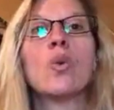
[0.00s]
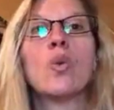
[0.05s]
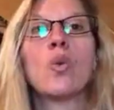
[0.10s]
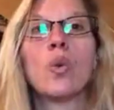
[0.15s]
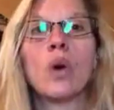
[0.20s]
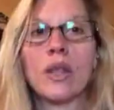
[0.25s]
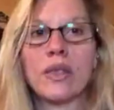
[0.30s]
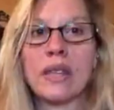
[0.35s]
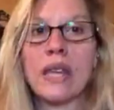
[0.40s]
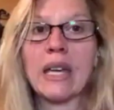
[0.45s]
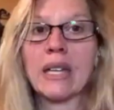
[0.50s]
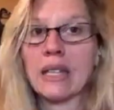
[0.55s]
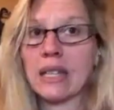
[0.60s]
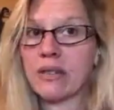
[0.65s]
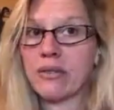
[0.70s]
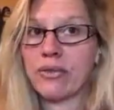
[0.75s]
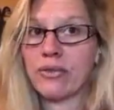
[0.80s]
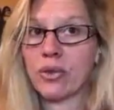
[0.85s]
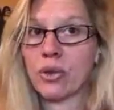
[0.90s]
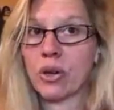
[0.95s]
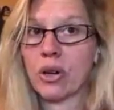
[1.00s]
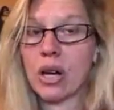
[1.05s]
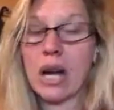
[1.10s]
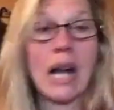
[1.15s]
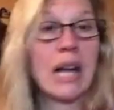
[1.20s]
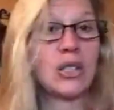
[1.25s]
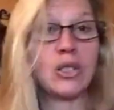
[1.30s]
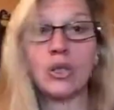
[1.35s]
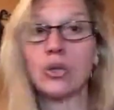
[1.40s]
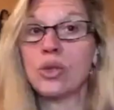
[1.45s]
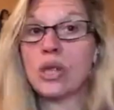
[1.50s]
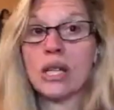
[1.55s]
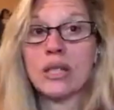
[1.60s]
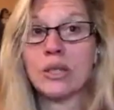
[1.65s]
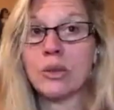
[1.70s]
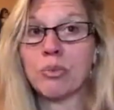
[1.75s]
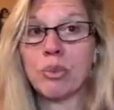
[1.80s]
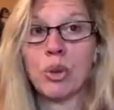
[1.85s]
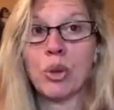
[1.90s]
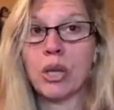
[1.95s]
what they live for. I do not
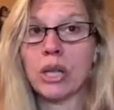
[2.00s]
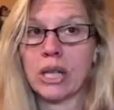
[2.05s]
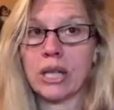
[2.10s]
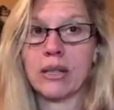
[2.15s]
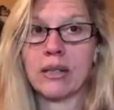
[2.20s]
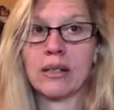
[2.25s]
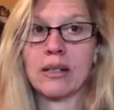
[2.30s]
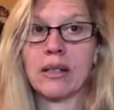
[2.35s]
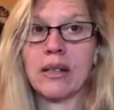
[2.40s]
support it.